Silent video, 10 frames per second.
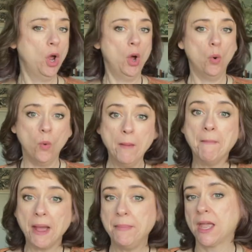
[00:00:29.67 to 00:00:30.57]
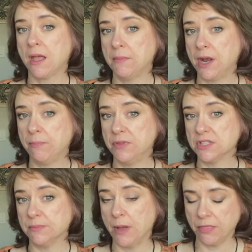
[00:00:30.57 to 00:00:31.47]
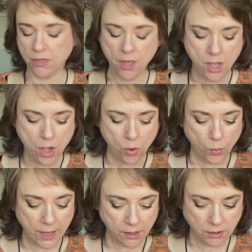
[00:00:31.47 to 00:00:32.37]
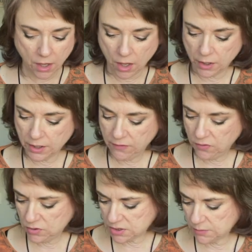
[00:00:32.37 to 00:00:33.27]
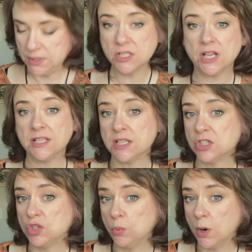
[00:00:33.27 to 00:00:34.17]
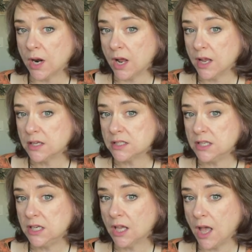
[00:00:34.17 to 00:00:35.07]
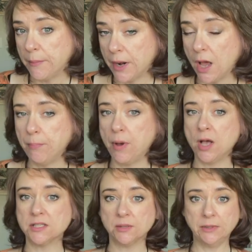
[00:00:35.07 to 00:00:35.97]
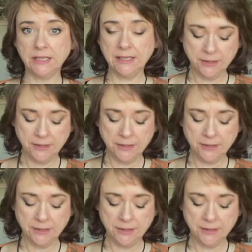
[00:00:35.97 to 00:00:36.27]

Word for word: What might be coming up this month? Well, I'll give you some insights as to what I see coming up possibly.